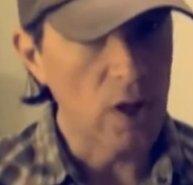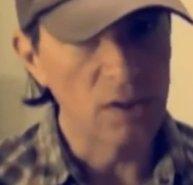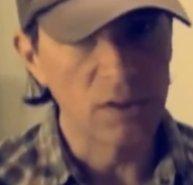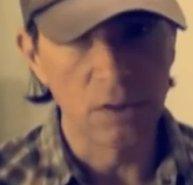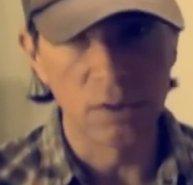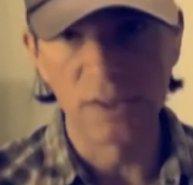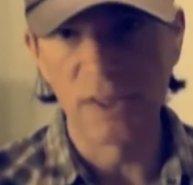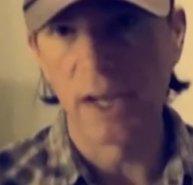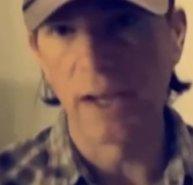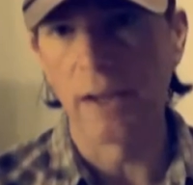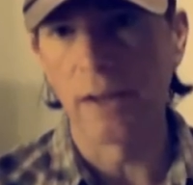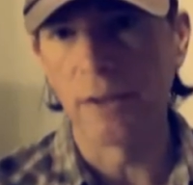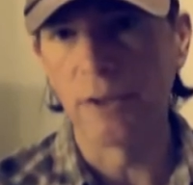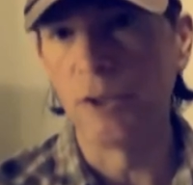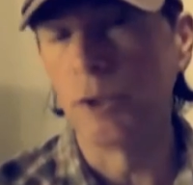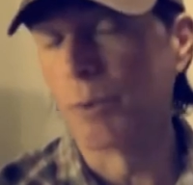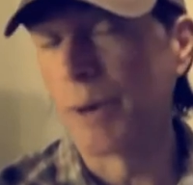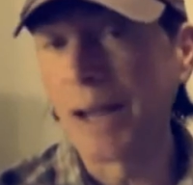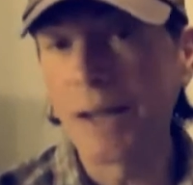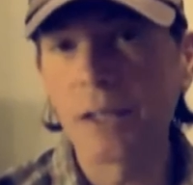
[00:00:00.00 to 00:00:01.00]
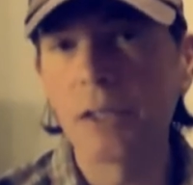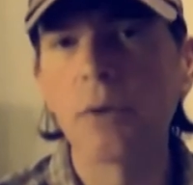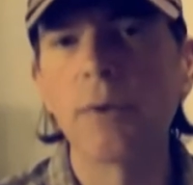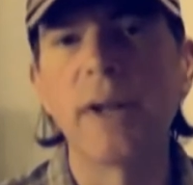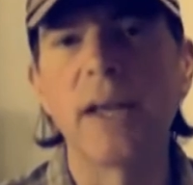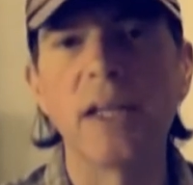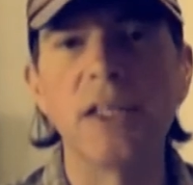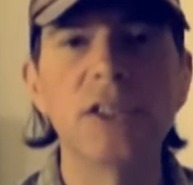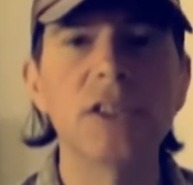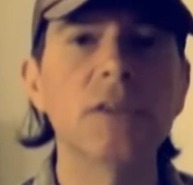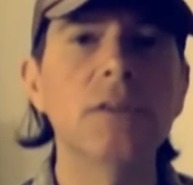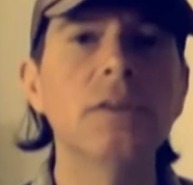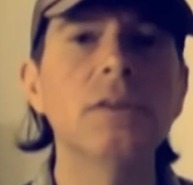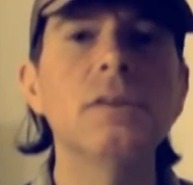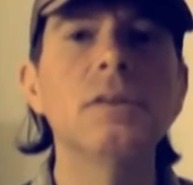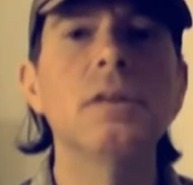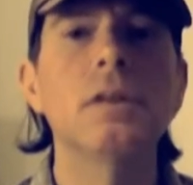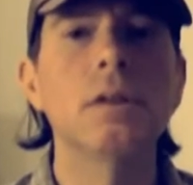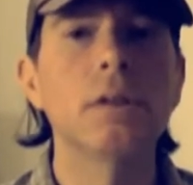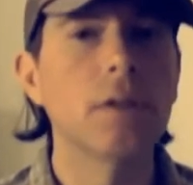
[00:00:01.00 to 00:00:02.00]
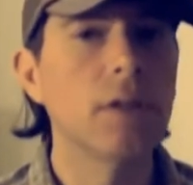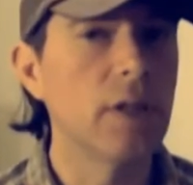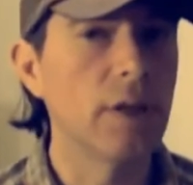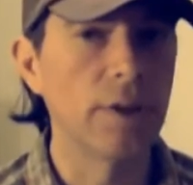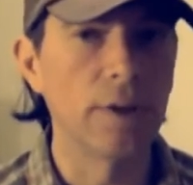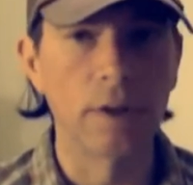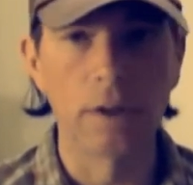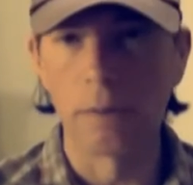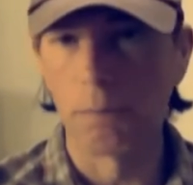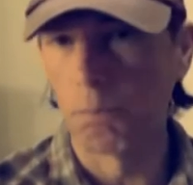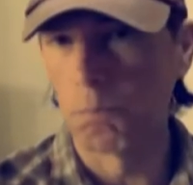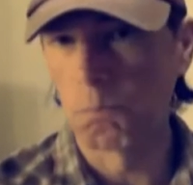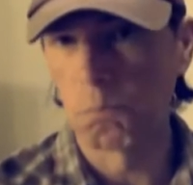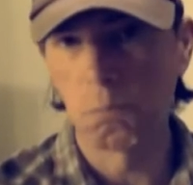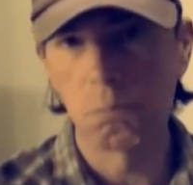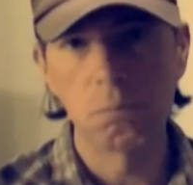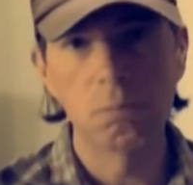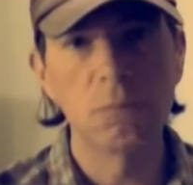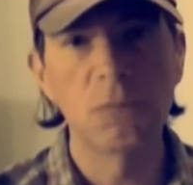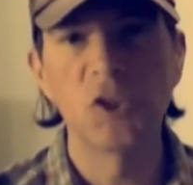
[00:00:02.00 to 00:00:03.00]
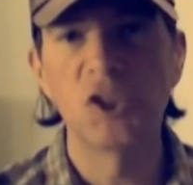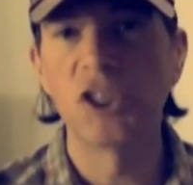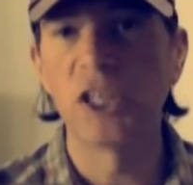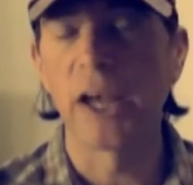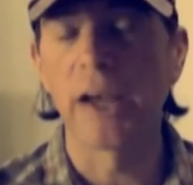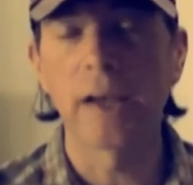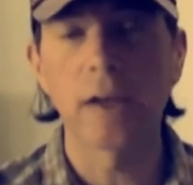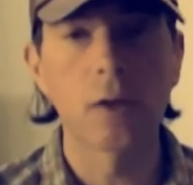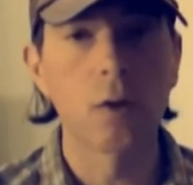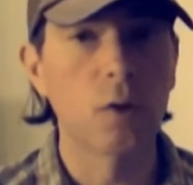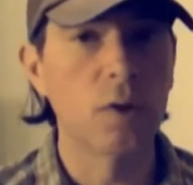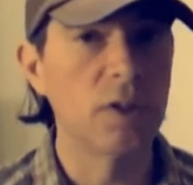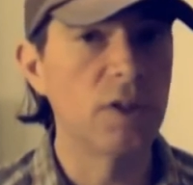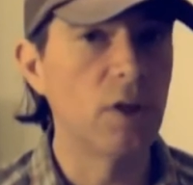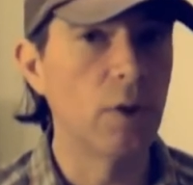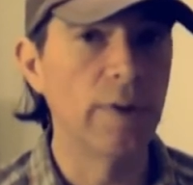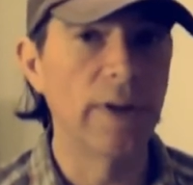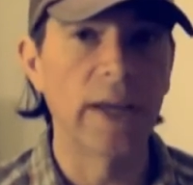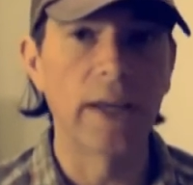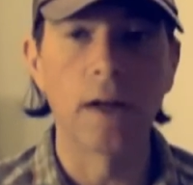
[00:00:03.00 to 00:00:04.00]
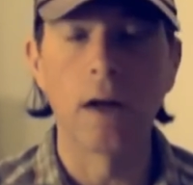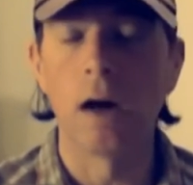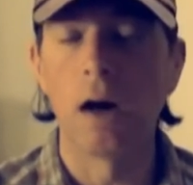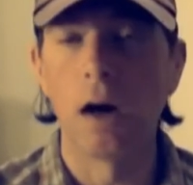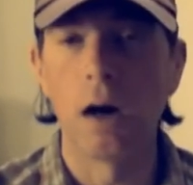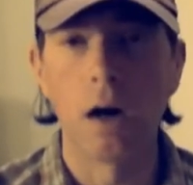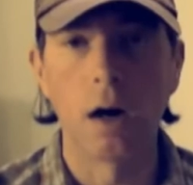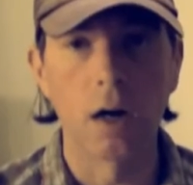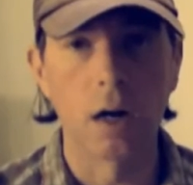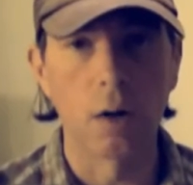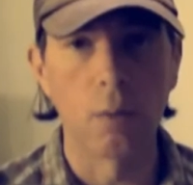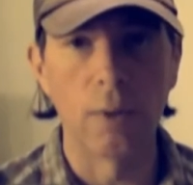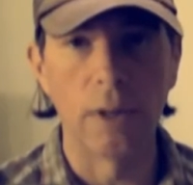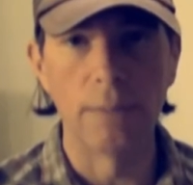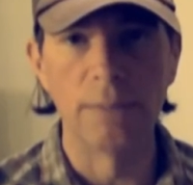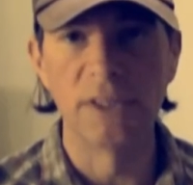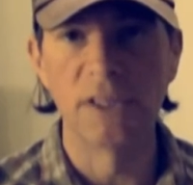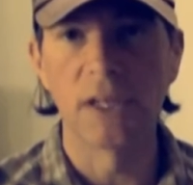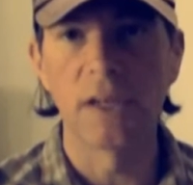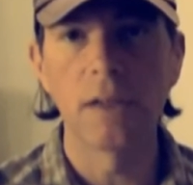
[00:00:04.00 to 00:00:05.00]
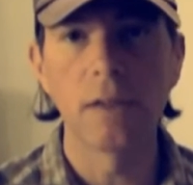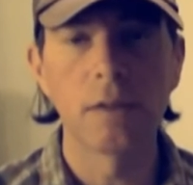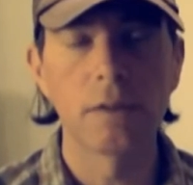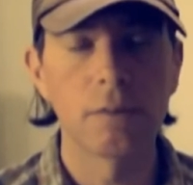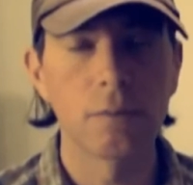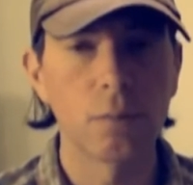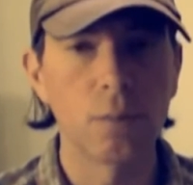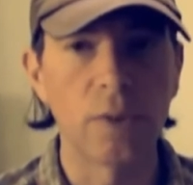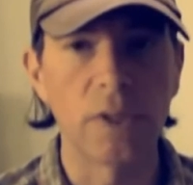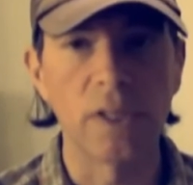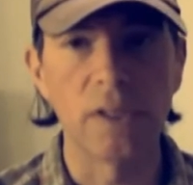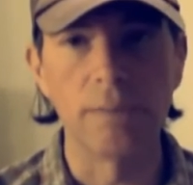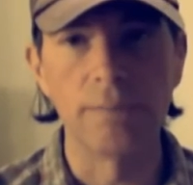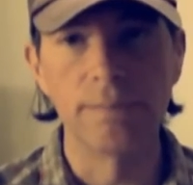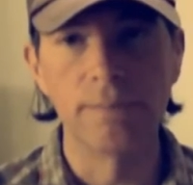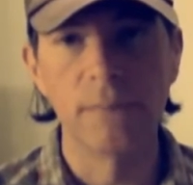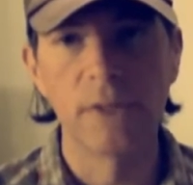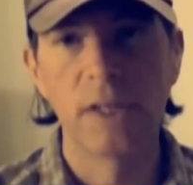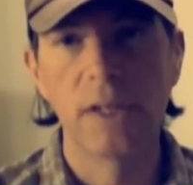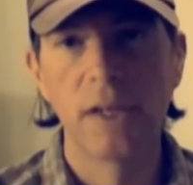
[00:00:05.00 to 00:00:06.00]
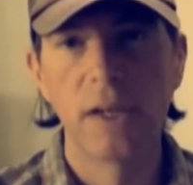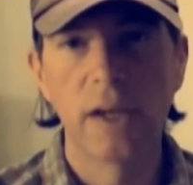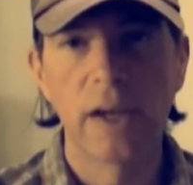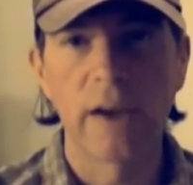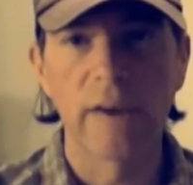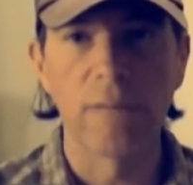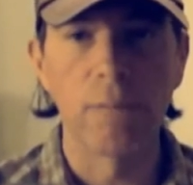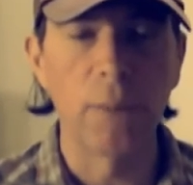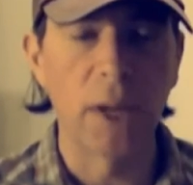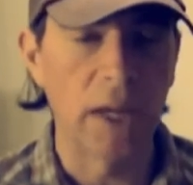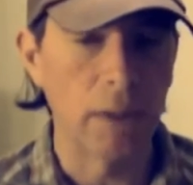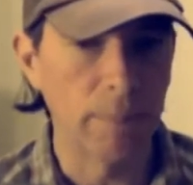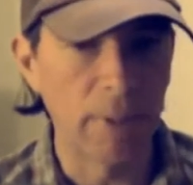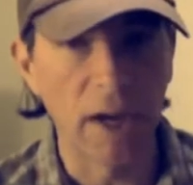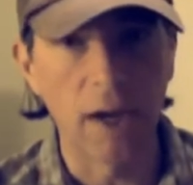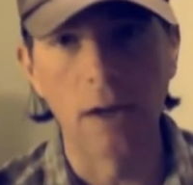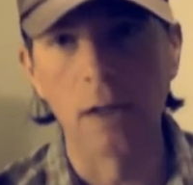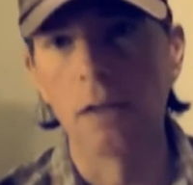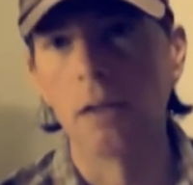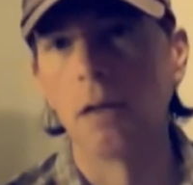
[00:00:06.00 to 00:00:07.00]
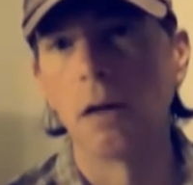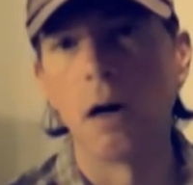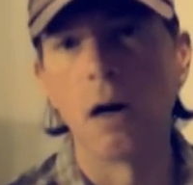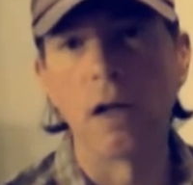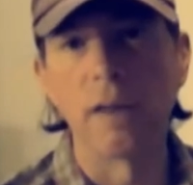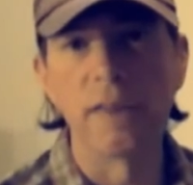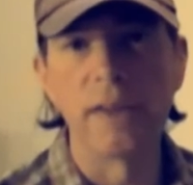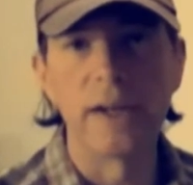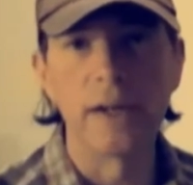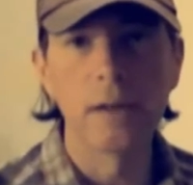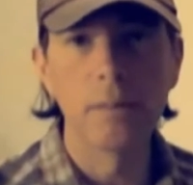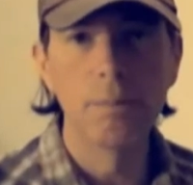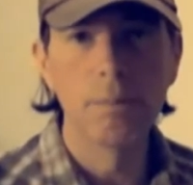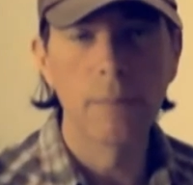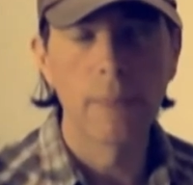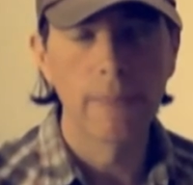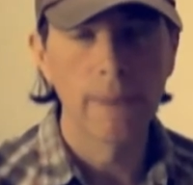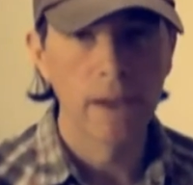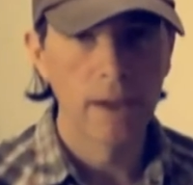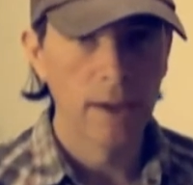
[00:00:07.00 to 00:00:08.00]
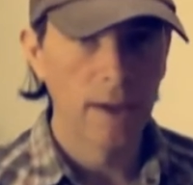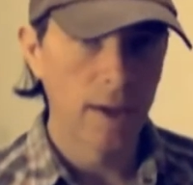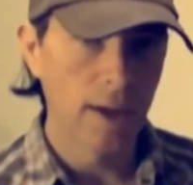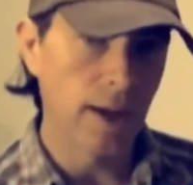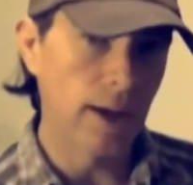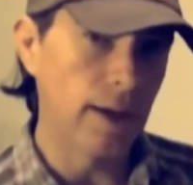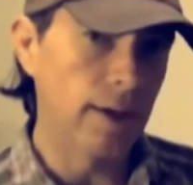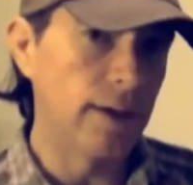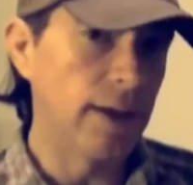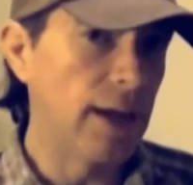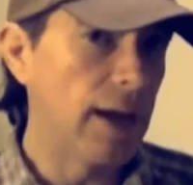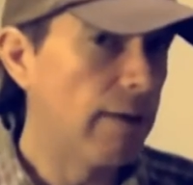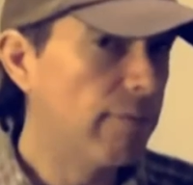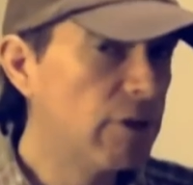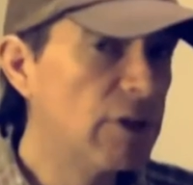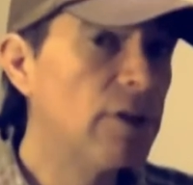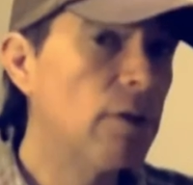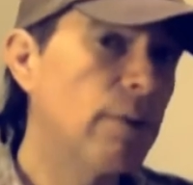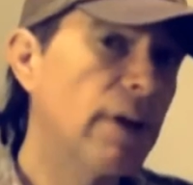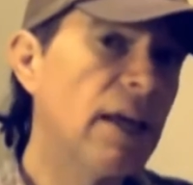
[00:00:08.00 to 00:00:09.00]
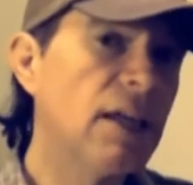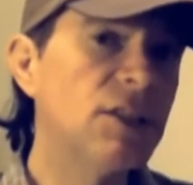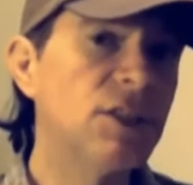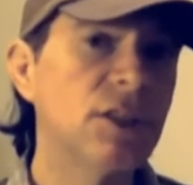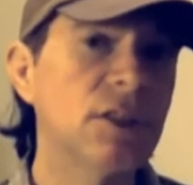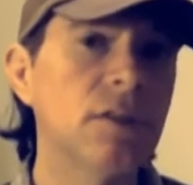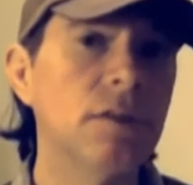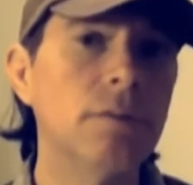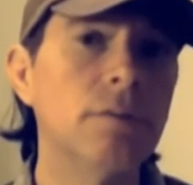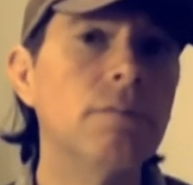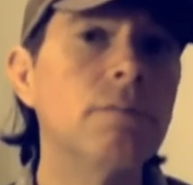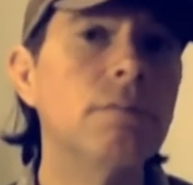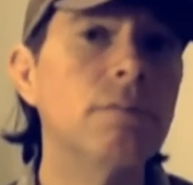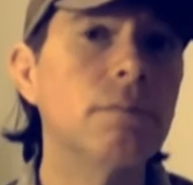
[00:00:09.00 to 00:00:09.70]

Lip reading: also take direct donations, either check or donate on our website. We have PayPal on there. And every donation,